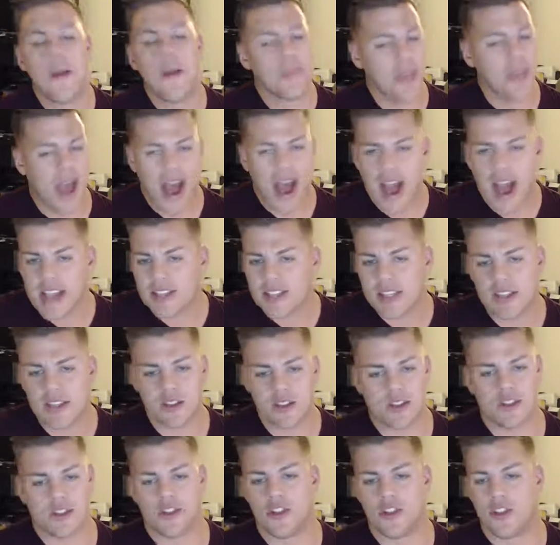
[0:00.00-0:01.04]
I see
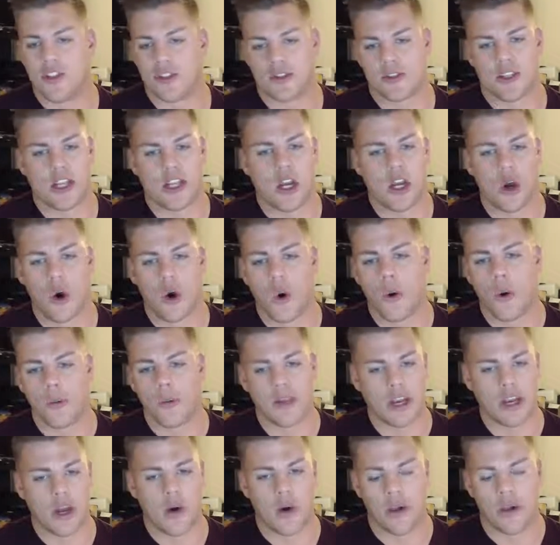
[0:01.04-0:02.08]
this as just, a
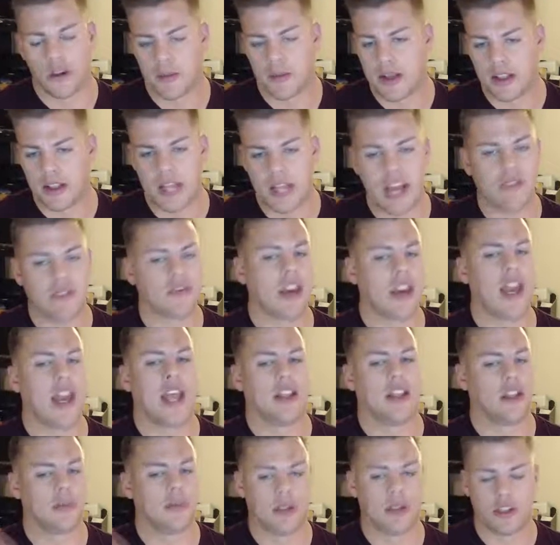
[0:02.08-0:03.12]
little bit of life gain, a
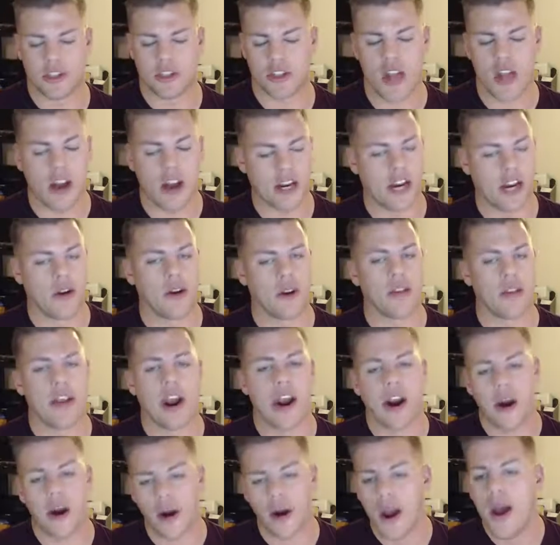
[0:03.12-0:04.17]
little bit of shock here and
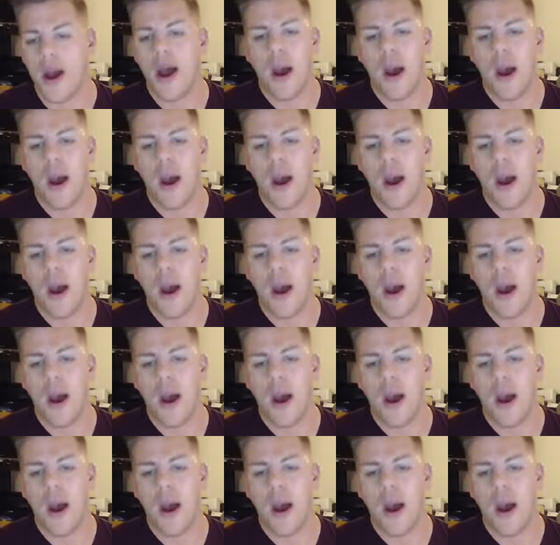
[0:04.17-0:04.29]
there.